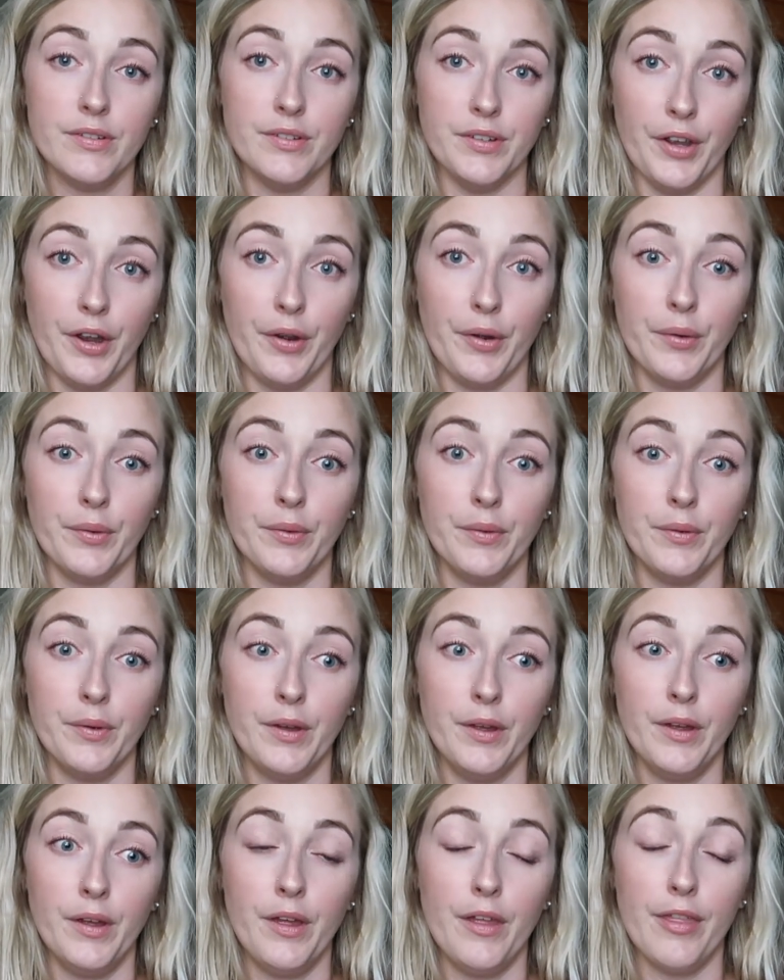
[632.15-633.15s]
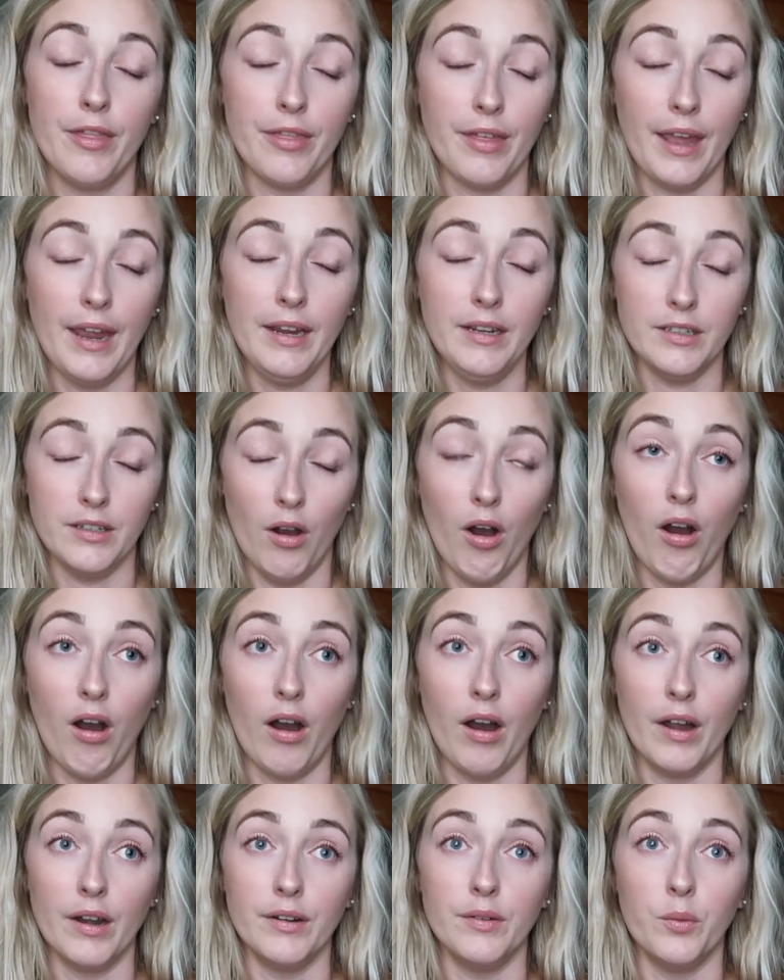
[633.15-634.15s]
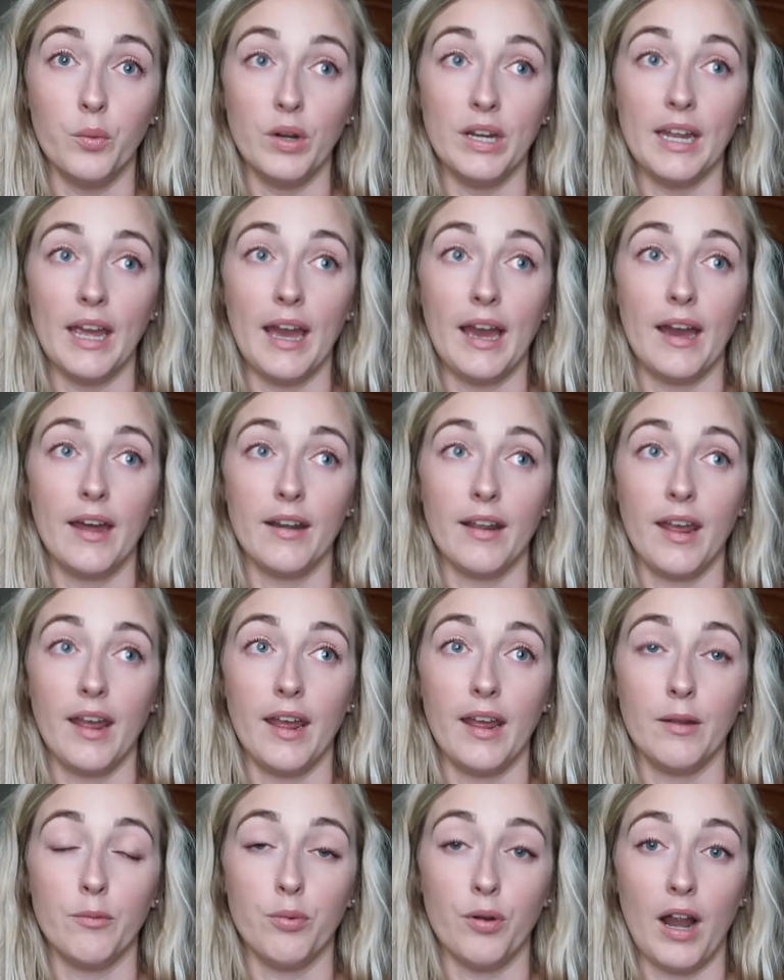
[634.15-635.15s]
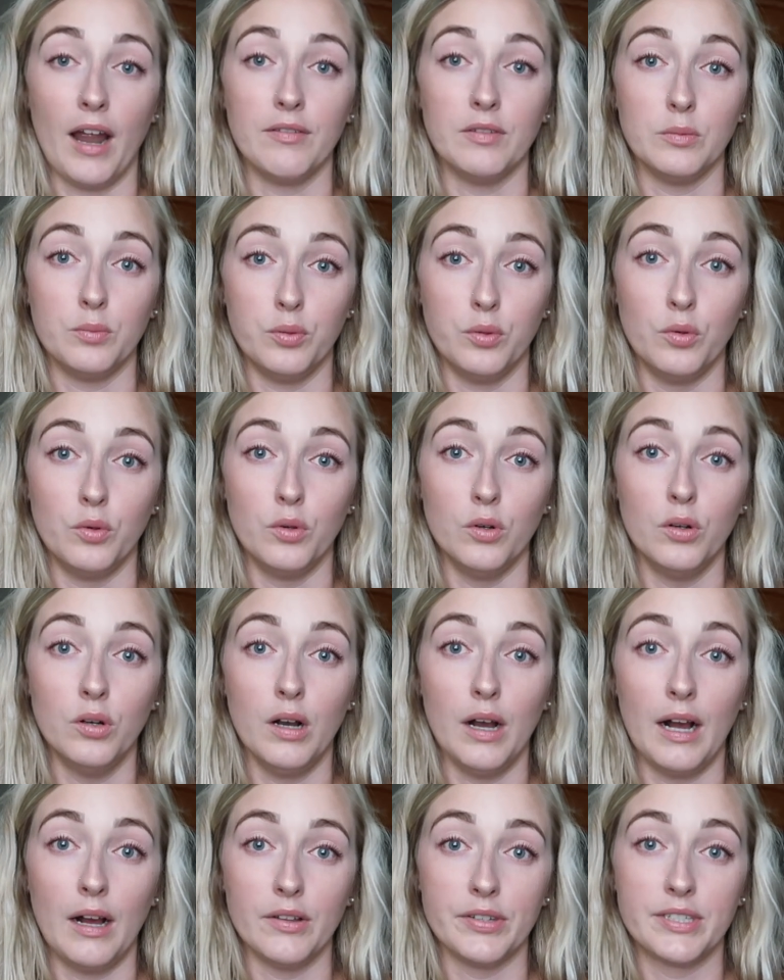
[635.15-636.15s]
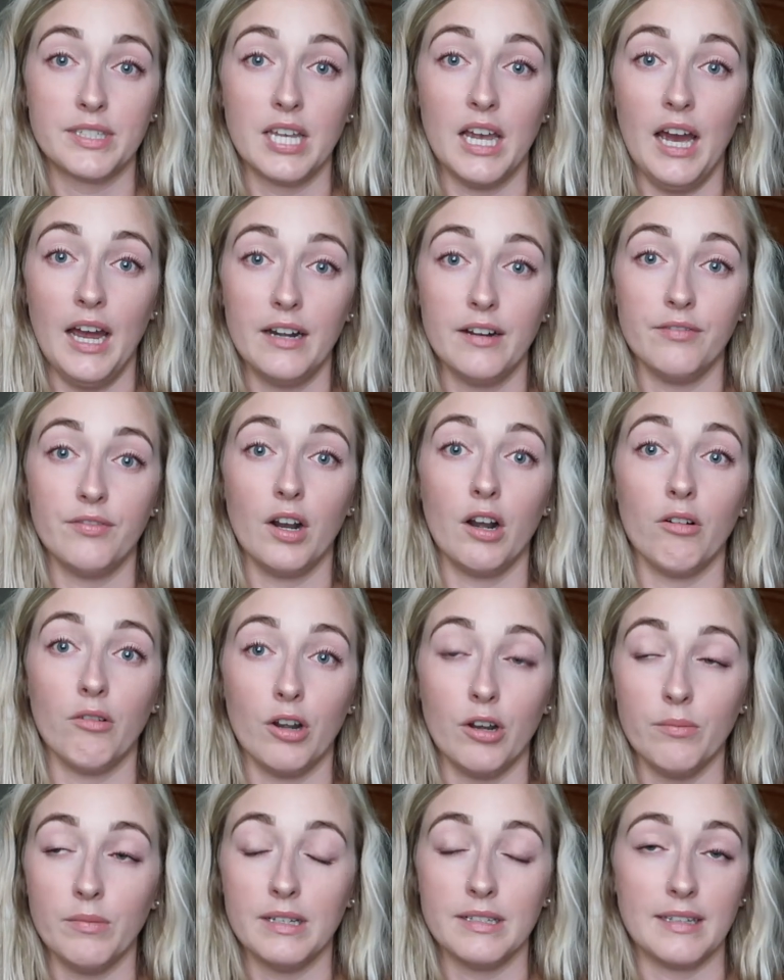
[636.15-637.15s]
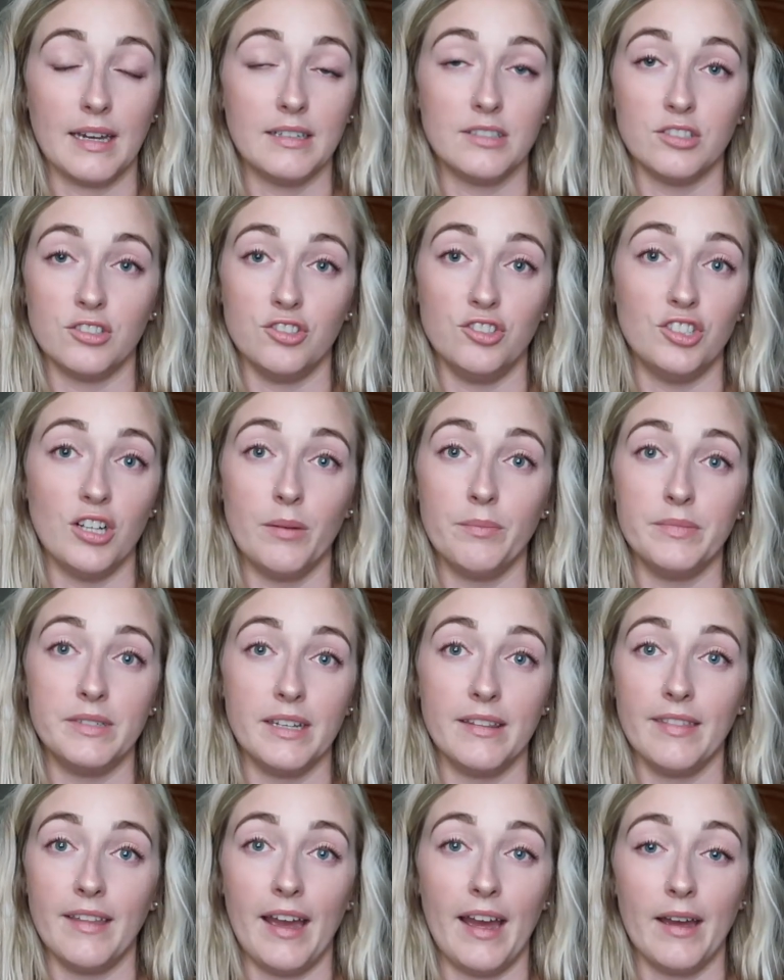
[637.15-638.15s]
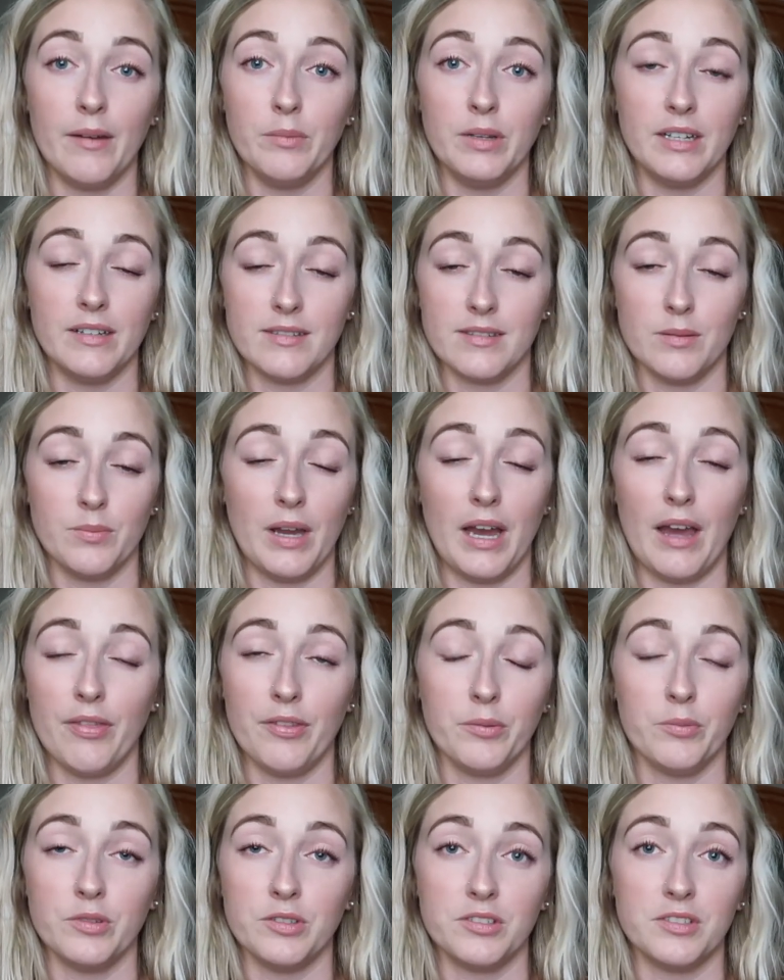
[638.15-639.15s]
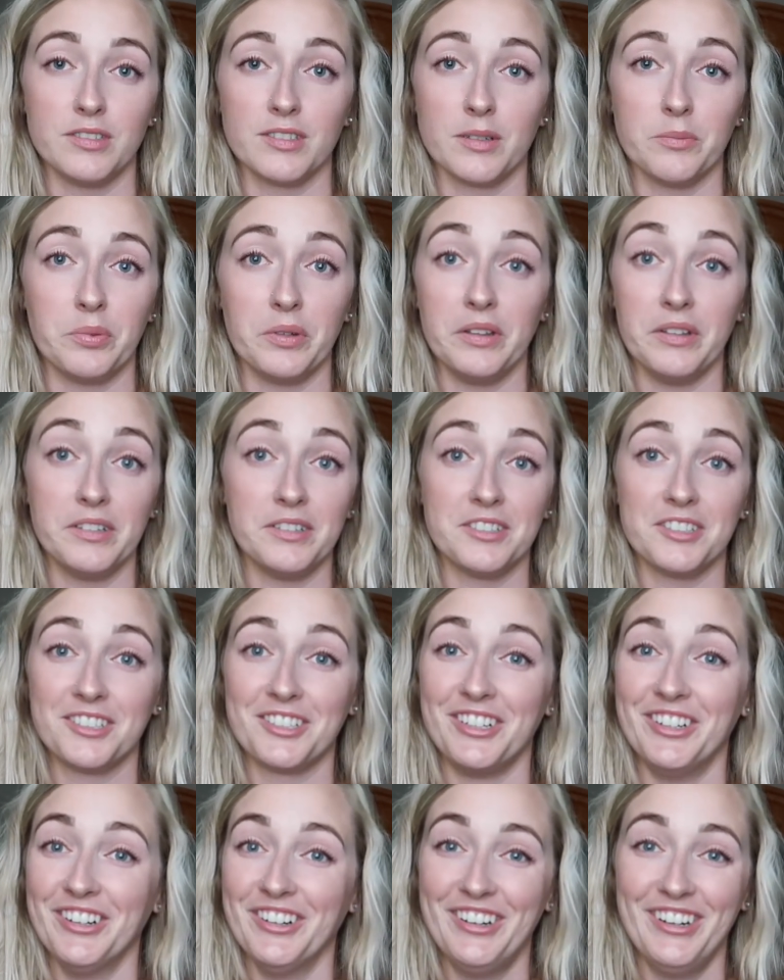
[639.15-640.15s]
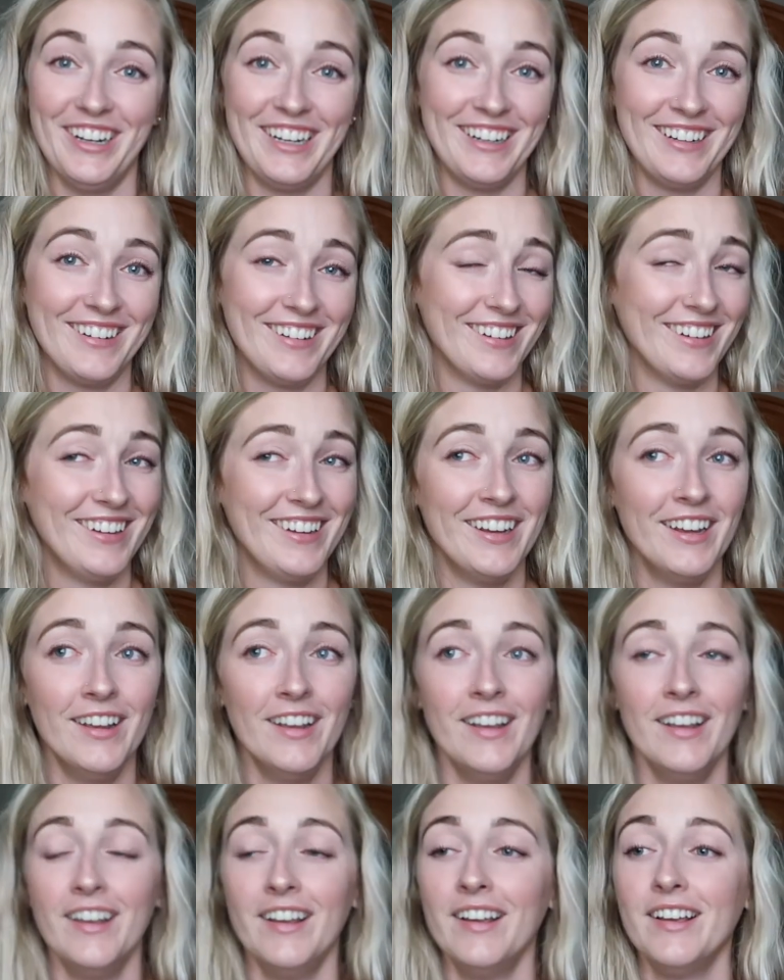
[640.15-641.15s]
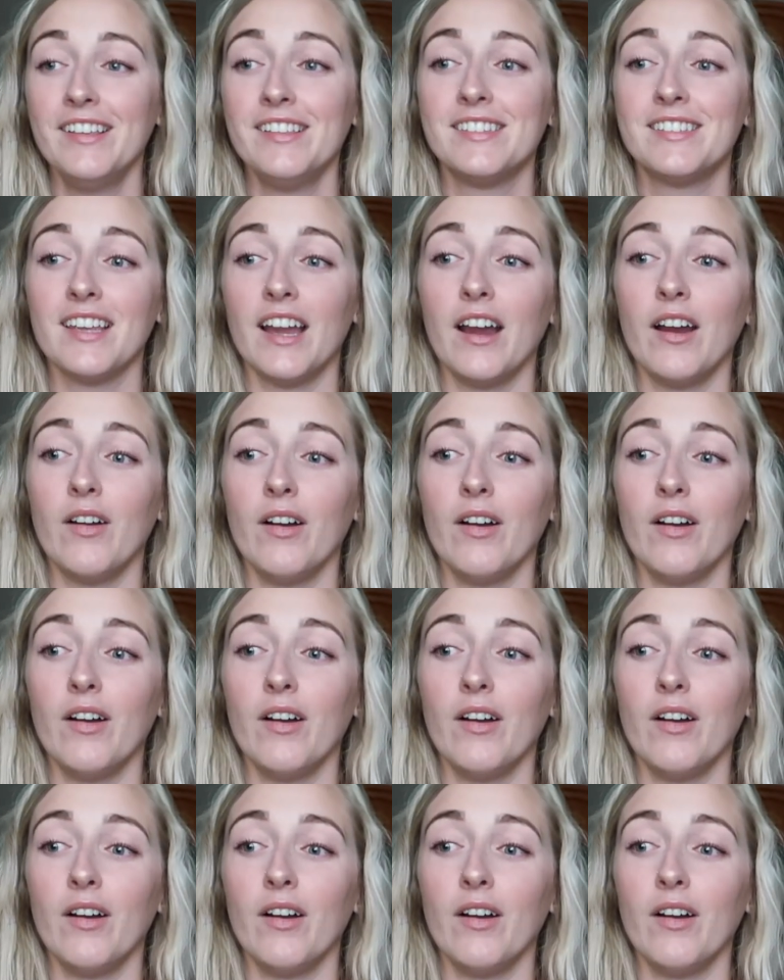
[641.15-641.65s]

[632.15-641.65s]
So thank God we had a private pool outside of our room, because I just jumped in that because the bathroom was just completely destroyed. So